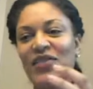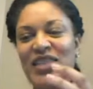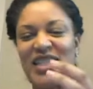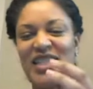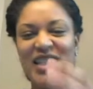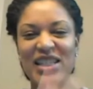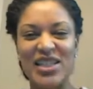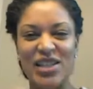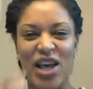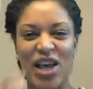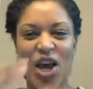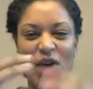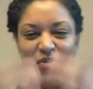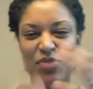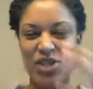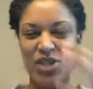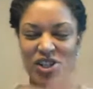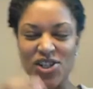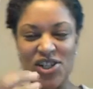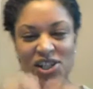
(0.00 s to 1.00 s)
It's this
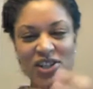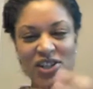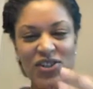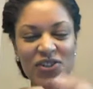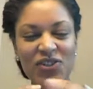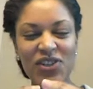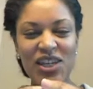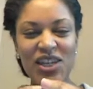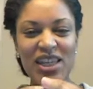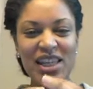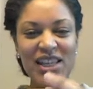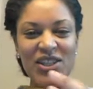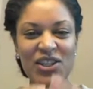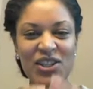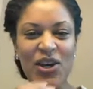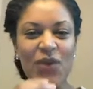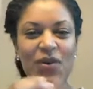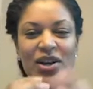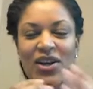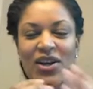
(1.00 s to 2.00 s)
machinery that's
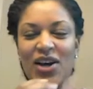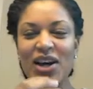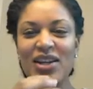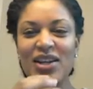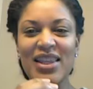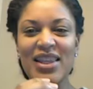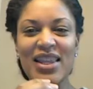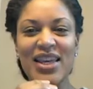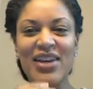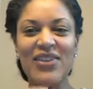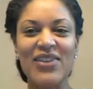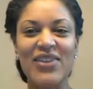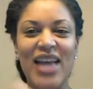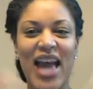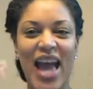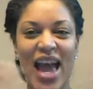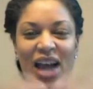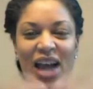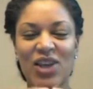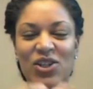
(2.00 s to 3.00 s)
going on in there, and the
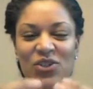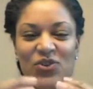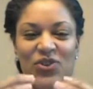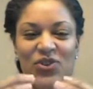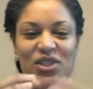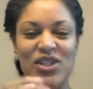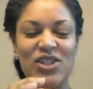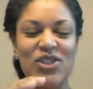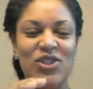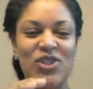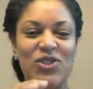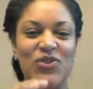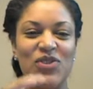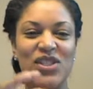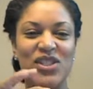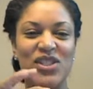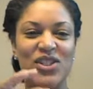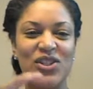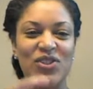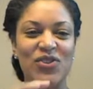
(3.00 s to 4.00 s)
actual tissue is
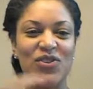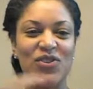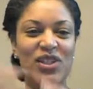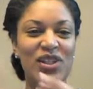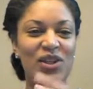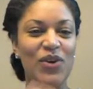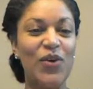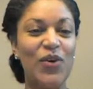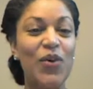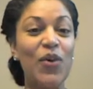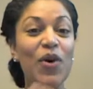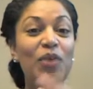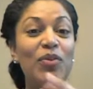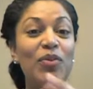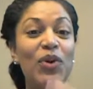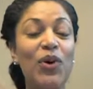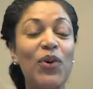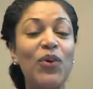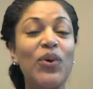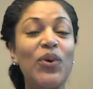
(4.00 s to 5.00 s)
secreting
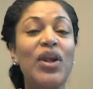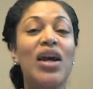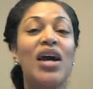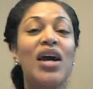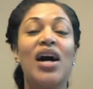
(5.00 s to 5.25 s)
hormone